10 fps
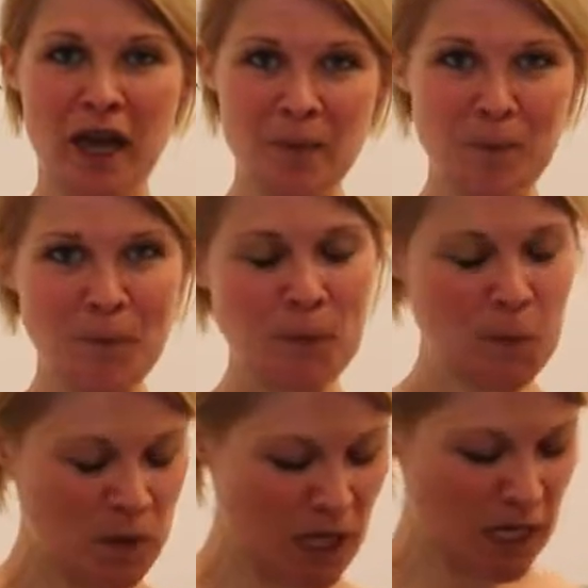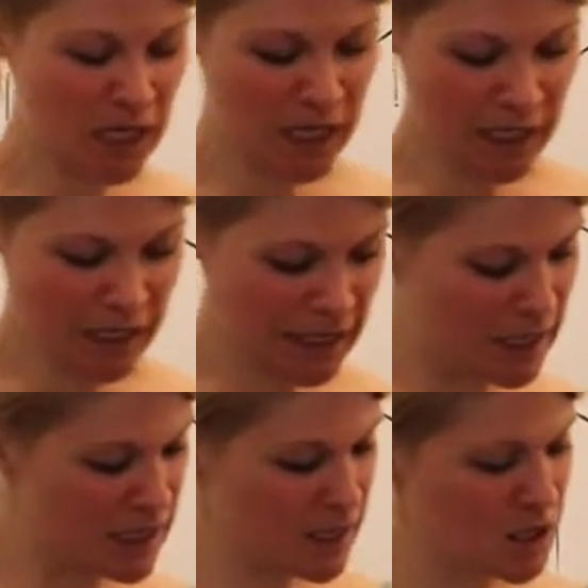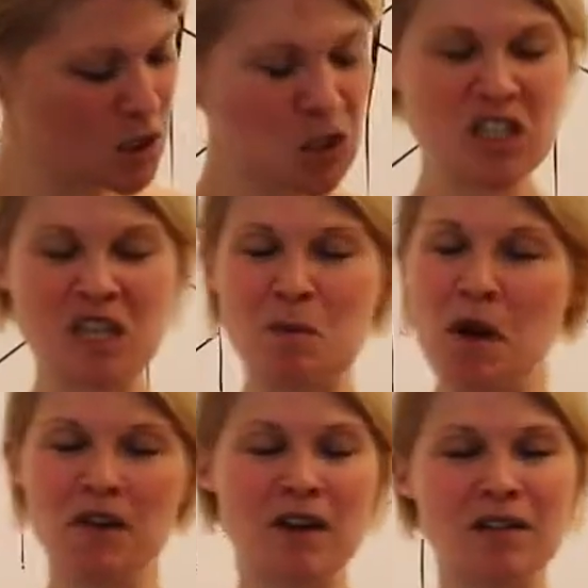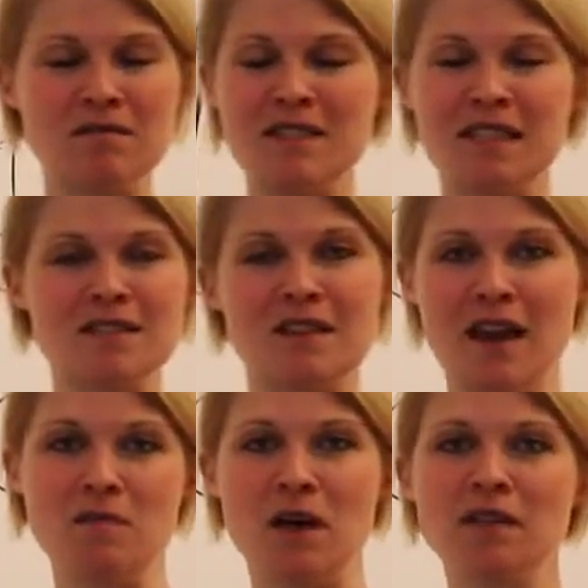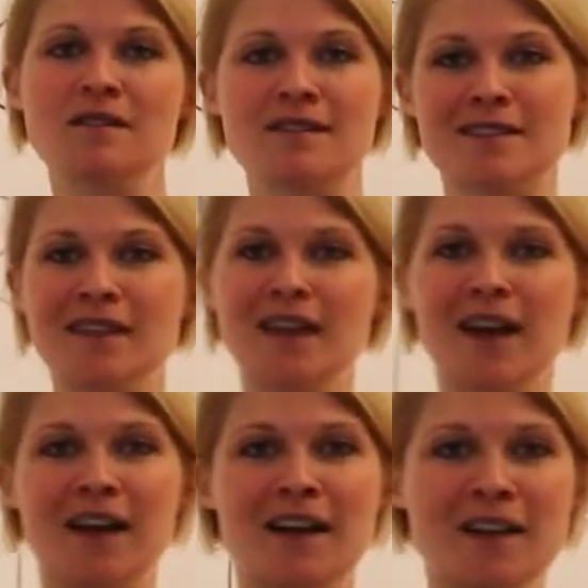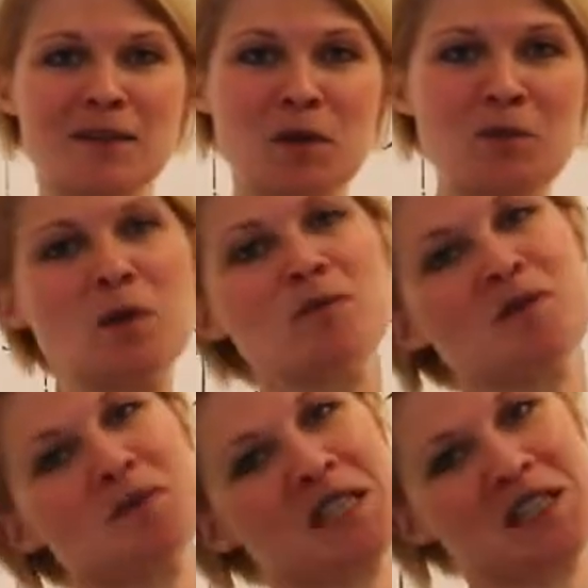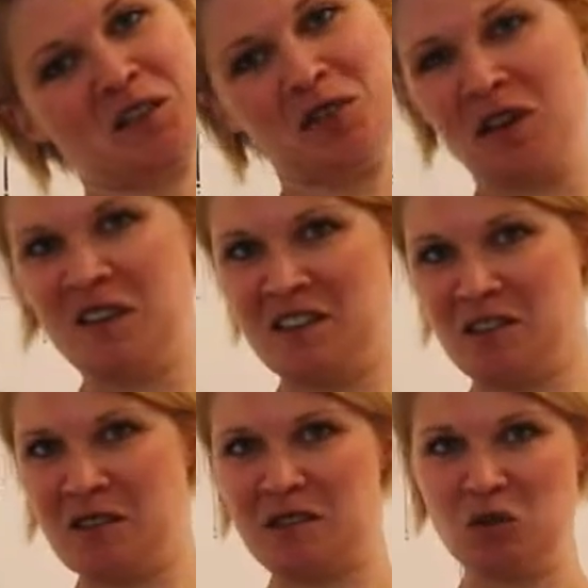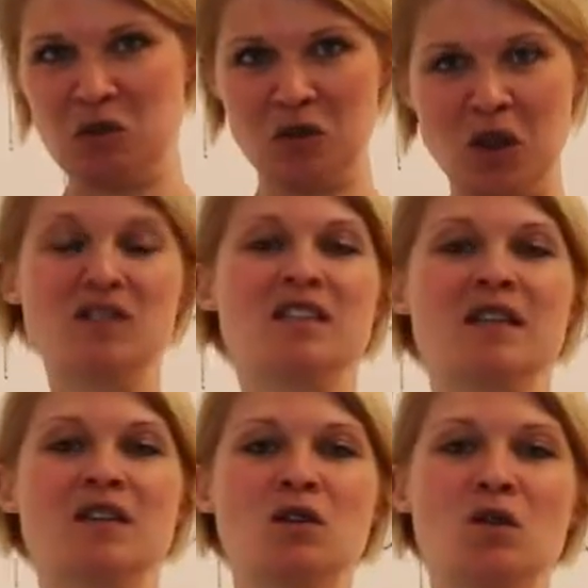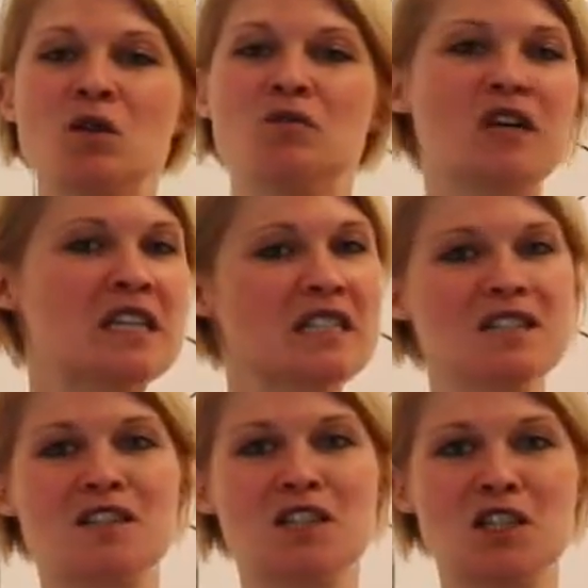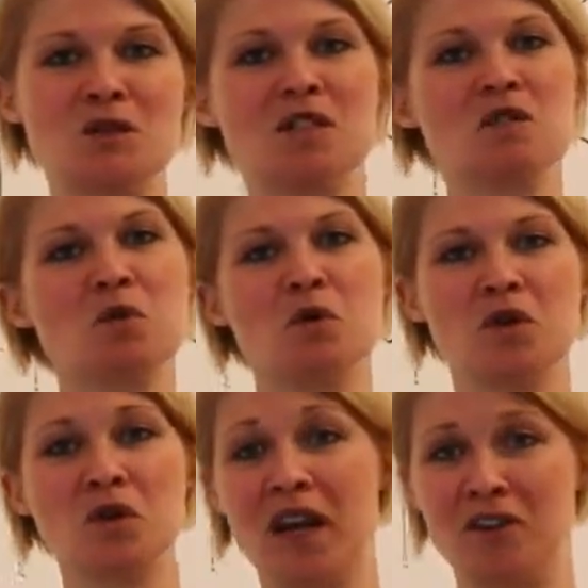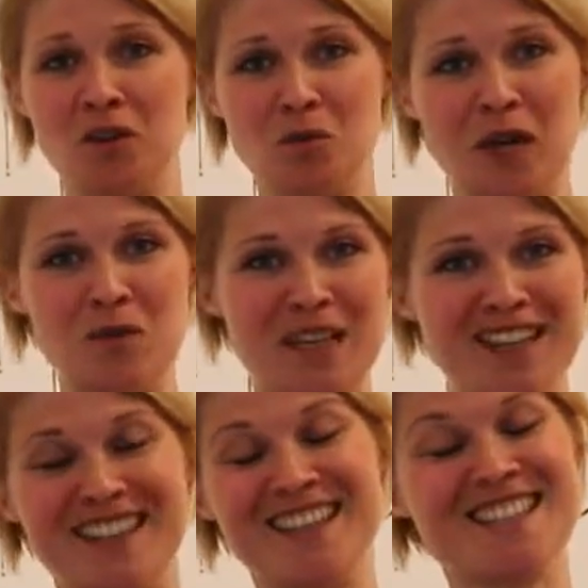your hip, like this, usually by around 6 to 8 months. Mums in particular find that they're doing this an awful lot, and all a ring sling is going to do is support you carrying your baby in